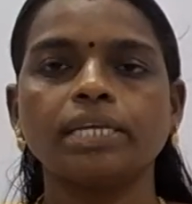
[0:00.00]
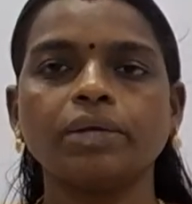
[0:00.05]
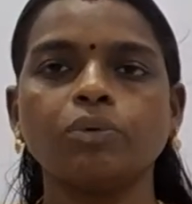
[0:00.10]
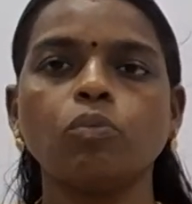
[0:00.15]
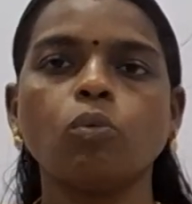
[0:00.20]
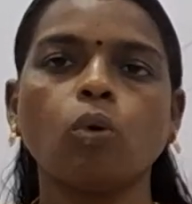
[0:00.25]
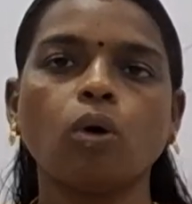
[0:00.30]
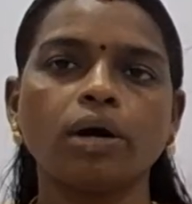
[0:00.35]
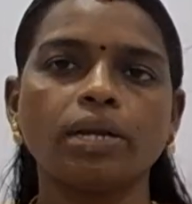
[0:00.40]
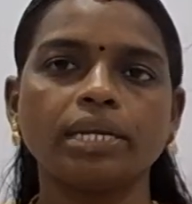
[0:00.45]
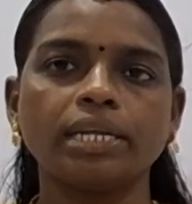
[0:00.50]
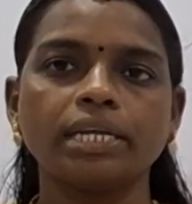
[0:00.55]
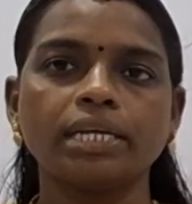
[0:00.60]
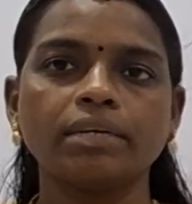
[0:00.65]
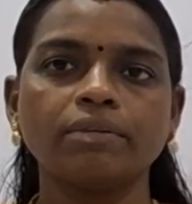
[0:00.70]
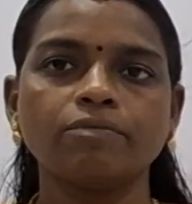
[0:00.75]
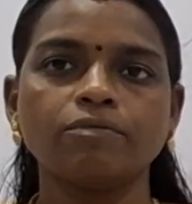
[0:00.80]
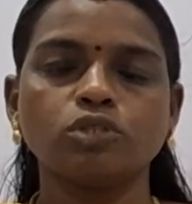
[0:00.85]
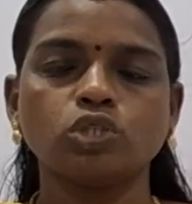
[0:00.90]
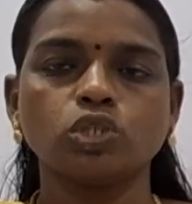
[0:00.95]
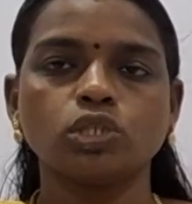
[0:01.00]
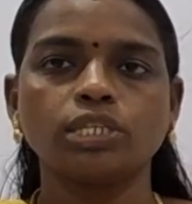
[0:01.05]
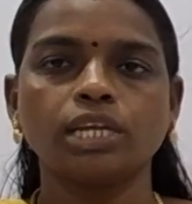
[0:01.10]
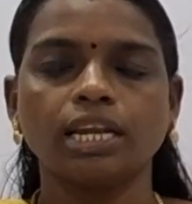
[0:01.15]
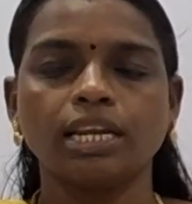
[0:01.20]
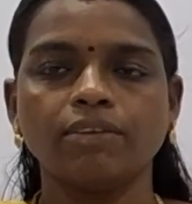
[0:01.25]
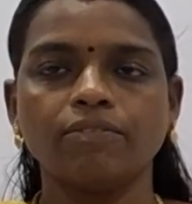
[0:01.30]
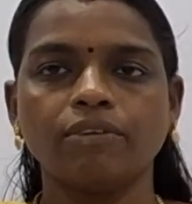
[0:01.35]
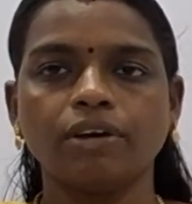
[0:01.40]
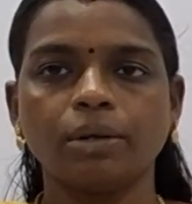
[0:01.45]
warning which
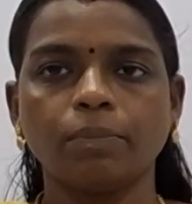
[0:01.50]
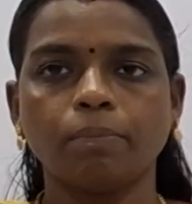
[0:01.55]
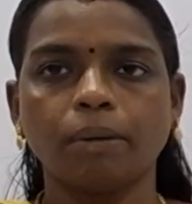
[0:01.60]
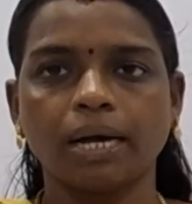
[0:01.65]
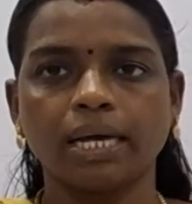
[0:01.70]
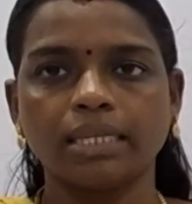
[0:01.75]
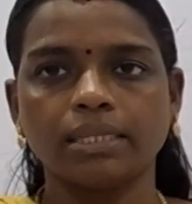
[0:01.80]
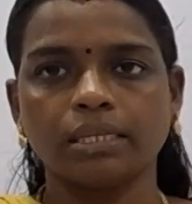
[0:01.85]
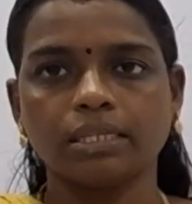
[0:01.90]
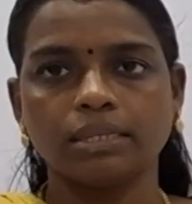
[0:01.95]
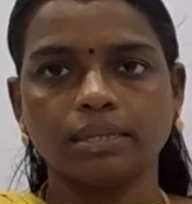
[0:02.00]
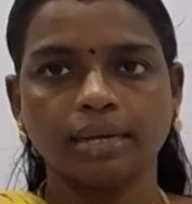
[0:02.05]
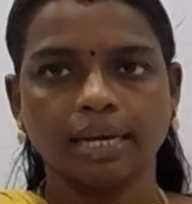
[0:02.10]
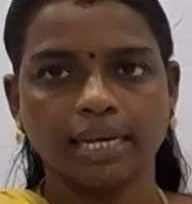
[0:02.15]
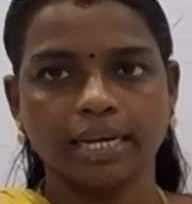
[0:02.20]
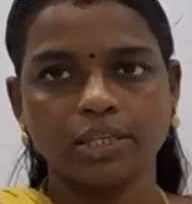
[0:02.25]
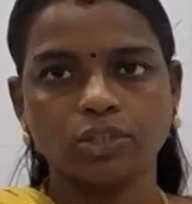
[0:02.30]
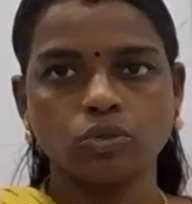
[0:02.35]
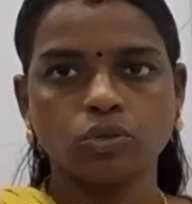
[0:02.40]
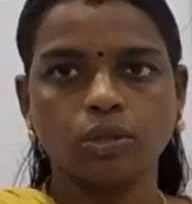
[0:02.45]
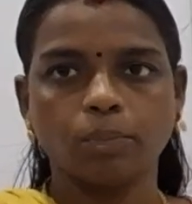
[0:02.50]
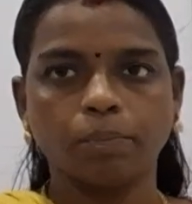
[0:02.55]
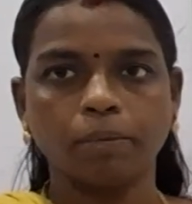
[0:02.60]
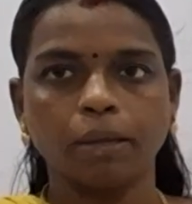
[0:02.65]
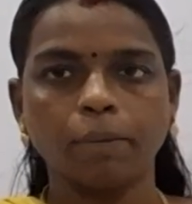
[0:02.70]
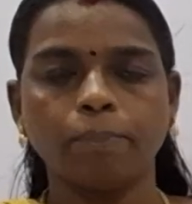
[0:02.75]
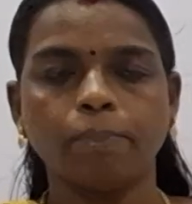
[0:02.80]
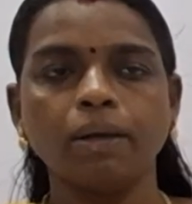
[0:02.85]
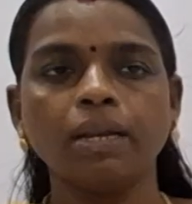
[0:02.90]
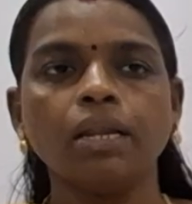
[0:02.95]
delivered by that Dyer to the
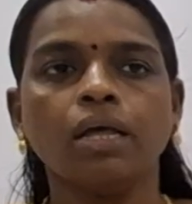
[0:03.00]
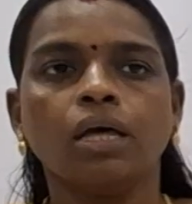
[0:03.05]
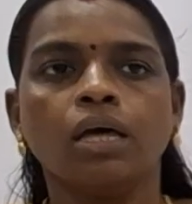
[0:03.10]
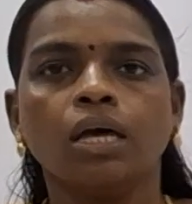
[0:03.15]
people.